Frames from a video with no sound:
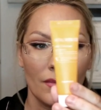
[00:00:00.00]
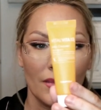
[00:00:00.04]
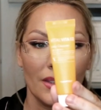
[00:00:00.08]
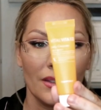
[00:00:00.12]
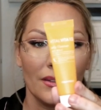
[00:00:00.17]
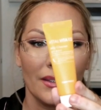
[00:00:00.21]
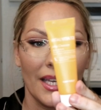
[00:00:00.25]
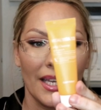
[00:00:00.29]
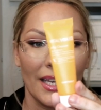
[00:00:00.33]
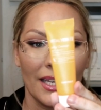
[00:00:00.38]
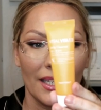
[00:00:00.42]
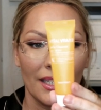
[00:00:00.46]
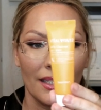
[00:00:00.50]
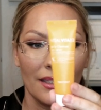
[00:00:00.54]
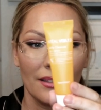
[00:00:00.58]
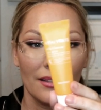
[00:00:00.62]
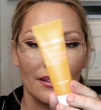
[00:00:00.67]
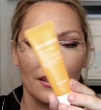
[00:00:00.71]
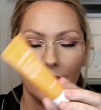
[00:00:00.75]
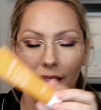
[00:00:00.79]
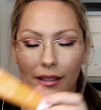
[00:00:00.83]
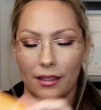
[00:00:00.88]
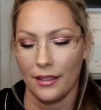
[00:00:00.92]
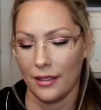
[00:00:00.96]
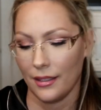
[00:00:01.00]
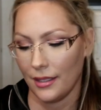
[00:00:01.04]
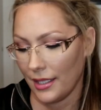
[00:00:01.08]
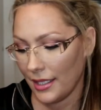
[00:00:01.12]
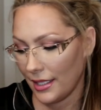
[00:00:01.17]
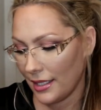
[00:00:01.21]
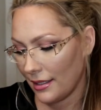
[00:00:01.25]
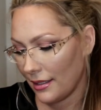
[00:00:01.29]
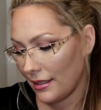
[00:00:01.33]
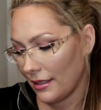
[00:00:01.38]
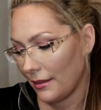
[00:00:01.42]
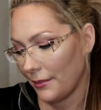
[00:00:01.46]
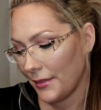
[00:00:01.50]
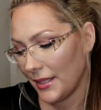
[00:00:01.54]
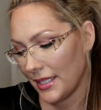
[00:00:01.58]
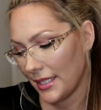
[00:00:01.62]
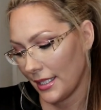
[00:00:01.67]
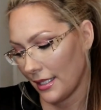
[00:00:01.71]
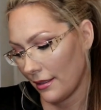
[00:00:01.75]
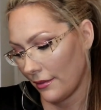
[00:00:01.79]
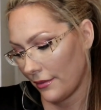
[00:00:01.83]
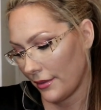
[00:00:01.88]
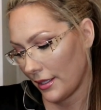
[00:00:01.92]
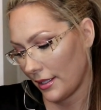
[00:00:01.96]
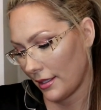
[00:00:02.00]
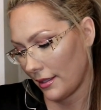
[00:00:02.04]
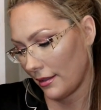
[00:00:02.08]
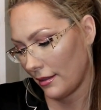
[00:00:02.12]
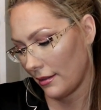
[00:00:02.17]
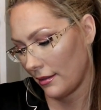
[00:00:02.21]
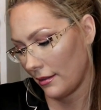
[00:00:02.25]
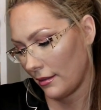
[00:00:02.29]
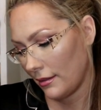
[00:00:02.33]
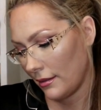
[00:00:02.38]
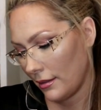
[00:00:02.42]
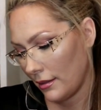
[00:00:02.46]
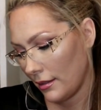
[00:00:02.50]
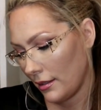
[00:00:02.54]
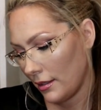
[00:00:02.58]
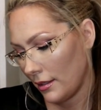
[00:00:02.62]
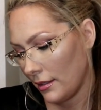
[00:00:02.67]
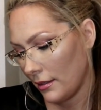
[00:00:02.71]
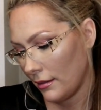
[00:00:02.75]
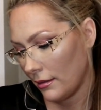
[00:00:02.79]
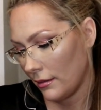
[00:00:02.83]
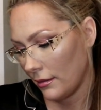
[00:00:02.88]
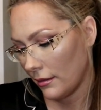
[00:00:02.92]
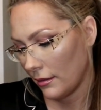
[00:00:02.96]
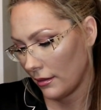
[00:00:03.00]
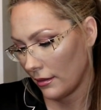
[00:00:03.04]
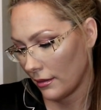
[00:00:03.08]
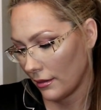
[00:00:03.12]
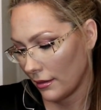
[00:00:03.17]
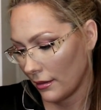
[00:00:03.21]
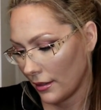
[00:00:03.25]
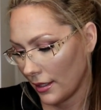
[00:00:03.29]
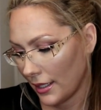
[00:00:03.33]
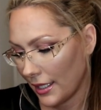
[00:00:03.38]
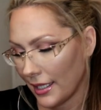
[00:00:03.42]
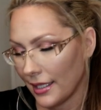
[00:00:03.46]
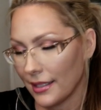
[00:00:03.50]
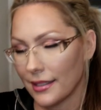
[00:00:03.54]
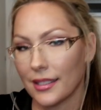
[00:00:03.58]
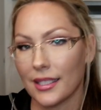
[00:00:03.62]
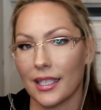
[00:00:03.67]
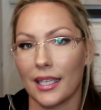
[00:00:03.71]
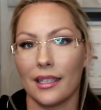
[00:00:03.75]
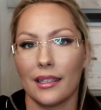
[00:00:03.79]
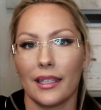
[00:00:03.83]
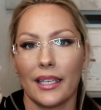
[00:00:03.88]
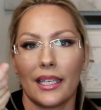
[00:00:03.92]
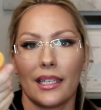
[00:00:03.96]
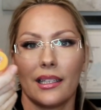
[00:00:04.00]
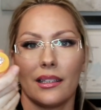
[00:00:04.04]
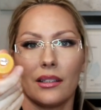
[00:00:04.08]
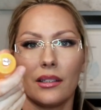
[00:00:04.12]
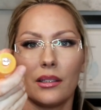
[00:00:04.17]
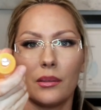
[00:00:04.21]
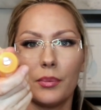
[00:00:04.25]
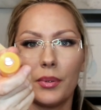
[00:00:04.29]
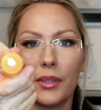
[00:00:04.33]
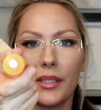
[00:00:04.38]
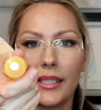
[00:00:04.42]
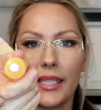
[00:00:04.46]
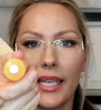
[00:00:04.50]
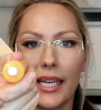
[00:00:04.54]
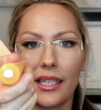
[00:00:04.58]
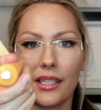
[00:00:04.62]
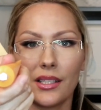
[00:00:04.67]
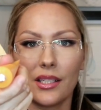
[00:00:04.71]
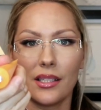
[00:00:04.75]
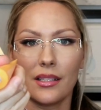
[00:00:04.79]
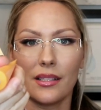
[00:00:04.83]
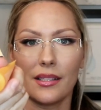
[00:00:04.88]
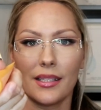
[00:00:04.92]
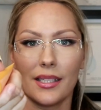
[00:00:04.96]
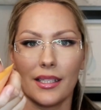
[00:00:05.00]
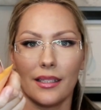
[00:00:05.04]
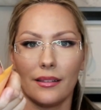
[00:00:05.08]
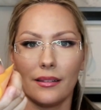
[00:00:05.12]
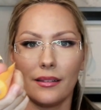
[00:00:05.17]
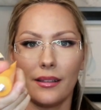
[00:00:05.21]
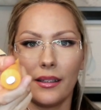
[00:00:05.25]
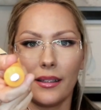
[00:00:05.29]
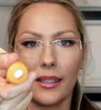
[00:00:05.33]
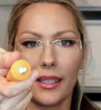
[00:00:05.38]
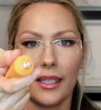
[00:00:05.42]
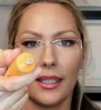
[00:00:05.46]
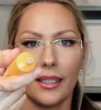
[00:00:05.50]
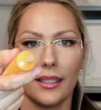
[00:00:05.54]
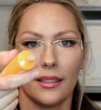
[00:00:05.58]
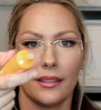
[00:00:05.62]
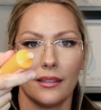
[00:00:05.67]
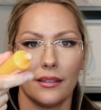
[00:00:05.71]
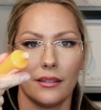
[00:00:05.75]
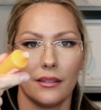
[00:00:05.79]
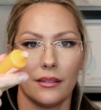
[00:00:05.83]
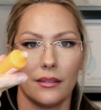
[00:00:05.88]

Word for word: Okay, and let me see if it, yeah, it's got like a little protection seal on it.